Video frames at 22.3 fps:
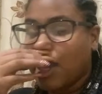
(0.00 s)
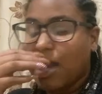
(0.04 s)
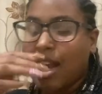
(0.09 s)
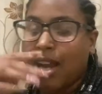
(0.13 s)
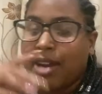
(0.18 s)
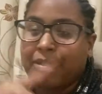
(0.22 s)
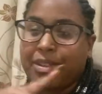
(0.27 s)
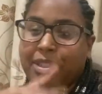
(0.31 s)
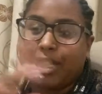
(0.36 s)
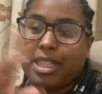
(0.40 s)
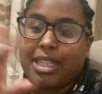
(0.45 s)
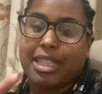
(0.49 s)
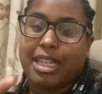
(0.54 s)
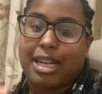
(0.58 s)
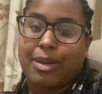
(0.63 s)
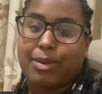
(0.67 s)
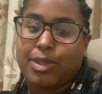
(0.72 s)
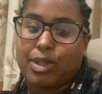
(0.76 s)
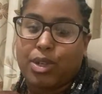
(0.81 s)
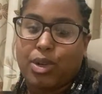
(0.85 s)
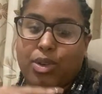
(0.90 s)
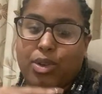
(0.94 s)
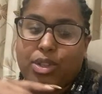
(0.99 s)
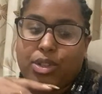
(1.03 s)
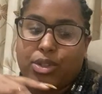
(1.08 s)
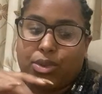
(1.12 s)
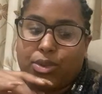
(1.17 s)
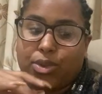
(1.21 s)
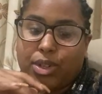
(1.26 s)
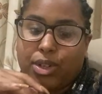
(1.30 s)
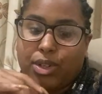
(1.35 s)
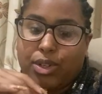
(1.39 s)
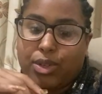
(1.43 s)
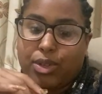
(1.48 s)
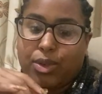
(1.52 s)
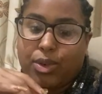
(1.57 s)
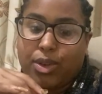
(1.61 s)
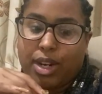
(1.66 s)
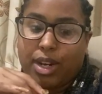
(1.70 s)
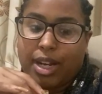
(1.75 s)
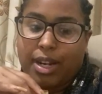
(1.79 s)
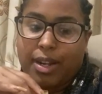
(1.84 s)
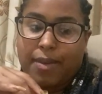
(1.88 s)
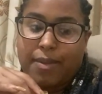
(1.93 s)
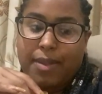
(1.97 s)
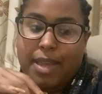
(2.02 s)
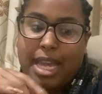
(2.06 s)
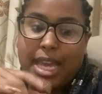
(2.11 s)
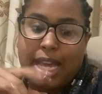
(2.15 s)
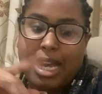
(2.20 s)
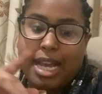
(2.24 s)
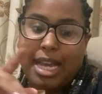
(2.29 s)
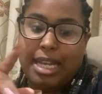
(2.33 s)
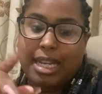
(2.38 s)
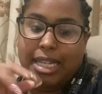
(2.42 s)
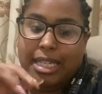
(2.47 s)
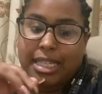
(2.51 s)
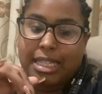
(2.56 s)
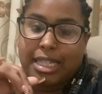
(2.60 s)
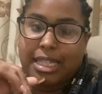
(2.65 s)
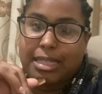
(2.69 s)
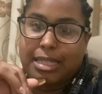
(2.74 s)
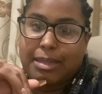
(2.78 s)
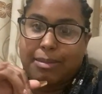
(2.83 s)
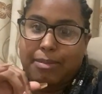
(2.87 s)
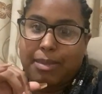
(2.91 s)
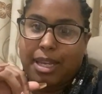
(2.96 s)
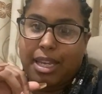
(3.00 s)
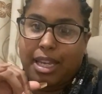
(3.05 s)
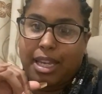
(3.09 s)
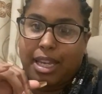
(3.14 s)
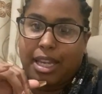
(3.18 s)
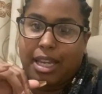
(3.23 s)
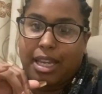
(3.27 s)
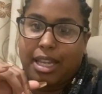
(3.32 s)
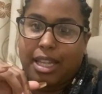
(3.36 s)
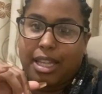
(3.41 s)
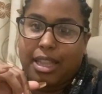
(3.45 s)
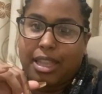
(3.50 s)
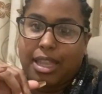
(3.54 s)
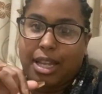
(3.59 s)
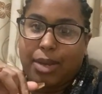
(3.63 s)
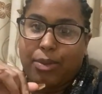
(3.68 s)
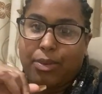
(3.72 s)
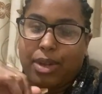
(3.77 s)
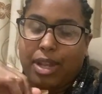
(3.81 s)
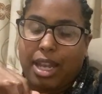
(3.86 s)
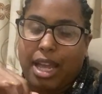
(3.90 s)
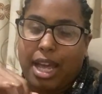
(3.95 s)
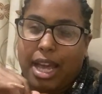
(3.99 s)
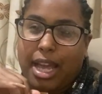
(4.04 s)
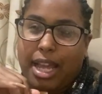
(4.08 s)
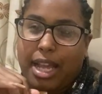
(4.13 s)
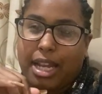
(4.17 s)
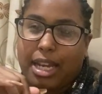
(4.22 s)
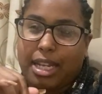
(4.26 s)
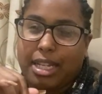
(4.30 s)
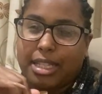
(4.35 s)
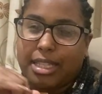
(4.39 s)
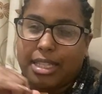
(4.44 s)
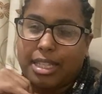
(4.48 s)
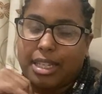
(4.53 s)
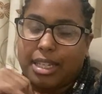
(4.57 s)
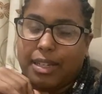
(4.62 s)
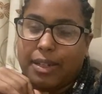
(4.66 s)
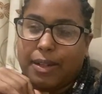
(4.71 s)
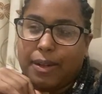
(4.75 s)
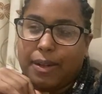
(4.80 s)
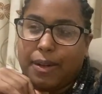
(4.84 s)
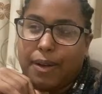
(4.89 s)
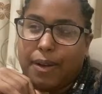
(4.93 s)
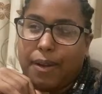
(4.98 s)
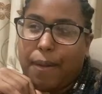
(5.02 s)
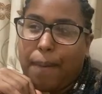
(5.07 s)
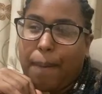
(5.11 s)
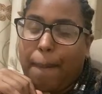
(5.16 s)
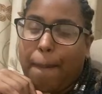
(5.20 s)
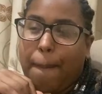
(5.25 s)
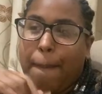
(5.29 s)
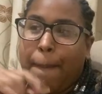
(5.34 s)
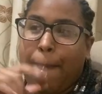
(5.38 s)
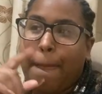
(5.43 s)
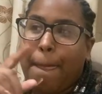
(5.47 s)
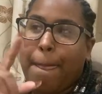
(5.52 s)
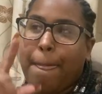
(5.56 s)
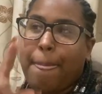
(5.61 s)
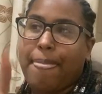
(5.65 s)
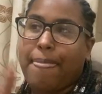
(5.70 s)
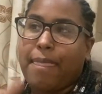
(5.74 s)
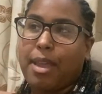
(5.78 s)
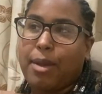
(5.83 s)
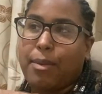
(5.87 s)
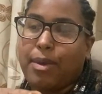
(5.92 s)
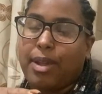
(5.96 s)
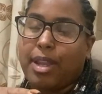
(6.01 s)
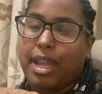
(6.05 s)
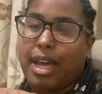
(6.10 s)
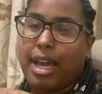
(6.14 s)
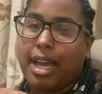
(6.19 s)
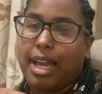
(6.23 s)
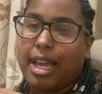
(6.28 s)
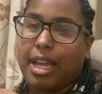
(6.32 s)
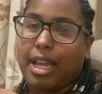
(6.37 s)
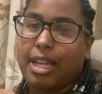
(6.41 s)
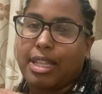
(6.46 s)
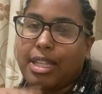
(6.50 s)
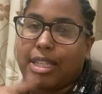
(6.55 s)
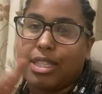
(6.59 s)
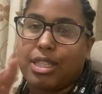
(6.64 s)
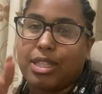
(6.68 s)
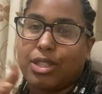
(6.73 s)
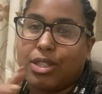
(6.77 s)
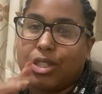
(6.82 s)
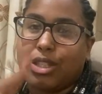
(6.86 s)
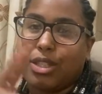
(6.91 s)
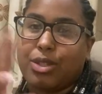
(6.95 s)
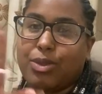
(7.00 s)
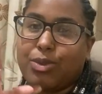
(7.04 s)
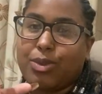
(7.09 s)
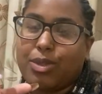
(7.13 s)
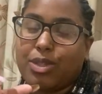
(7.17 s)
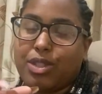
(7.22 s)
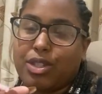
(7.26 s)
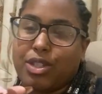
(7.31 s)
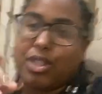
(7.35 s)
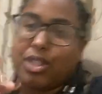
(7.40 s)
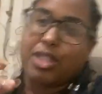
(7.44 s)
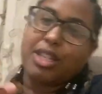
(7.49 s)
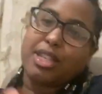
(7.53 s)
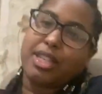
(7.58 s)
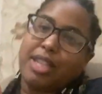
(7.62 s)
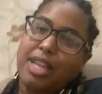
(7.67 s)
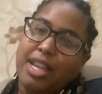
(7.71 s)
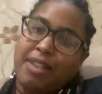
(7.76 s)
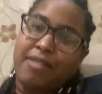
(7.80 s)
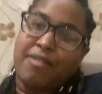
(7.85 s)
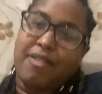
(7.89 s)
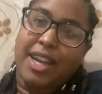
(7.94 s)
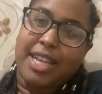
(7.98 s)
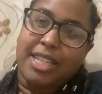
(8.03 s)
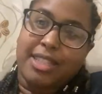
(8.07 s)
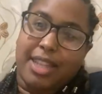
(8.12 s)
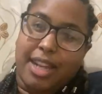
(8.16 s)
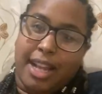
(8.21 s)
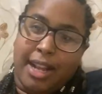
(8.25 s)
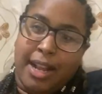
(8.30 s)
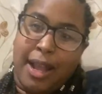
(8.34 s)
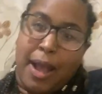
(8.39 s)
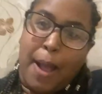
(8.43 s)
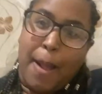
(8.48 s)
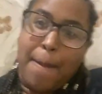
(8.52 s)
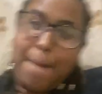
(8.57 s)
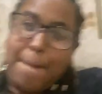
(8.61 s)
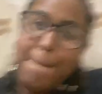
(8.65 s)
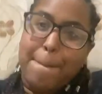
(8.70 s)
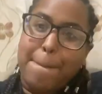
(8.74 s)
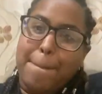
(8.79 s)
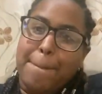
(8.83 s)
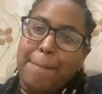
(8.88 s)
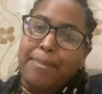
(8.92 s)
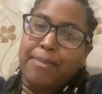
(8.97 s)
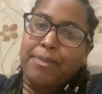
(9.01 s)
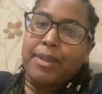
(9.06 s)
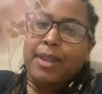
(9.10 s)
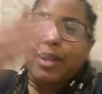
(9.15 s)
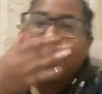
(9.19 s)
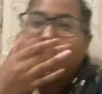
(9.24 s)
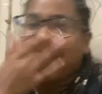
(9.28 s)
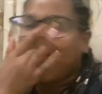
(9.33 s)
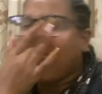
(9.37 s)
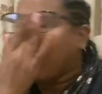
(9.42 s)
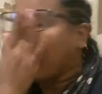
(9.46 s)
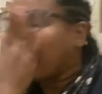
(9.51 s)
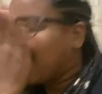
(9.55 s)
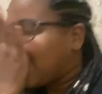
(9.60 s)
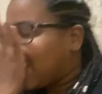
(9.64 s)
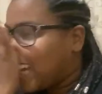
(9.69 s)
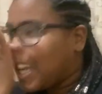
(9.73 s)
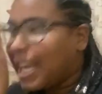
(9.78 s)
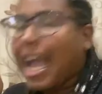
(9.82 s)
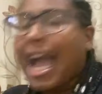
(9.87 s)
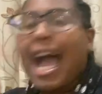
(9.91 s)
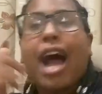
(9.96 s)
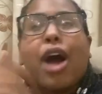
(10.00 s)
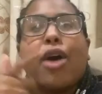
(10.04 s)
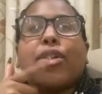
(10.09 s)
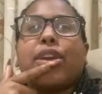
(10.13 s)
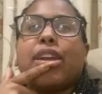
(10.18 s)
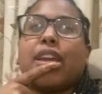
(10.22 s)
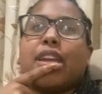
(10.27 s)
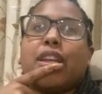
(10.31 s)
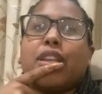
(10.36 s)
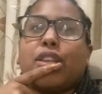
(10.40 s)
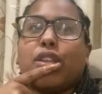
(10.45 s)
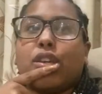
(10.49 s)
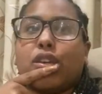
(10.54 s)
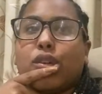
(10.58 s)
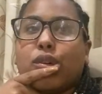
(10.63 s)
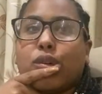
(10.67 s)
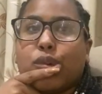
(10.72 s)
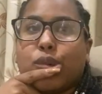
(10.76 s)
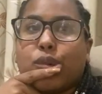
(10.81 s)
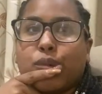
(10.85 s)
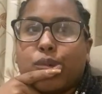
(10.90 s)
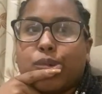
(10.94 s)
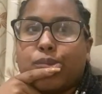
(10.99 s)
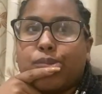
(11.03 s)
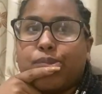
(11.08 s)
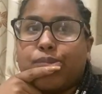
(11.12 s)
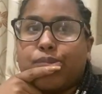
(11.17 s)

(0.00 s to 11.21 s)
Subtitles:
everything that I was going through in New York, and they said to me, they were like, listen, they were like, this was just the advice that I got. They were like, how can your